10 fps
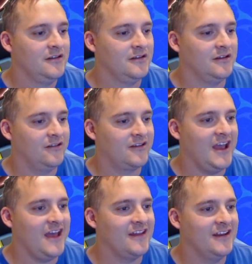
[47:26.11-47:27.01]

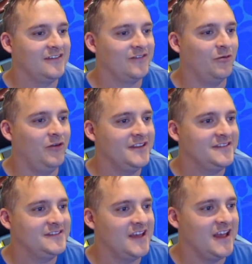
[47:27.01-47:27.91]
Okay, they hit us for
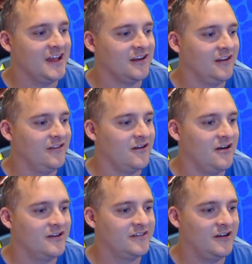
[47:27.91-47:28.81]
110. Another
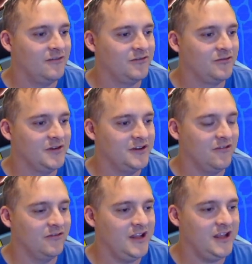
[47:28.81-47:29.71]
Artazon, which we
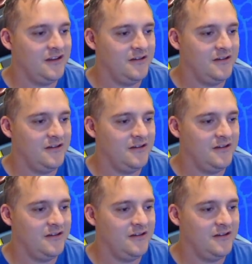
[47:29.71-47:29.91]
don't need.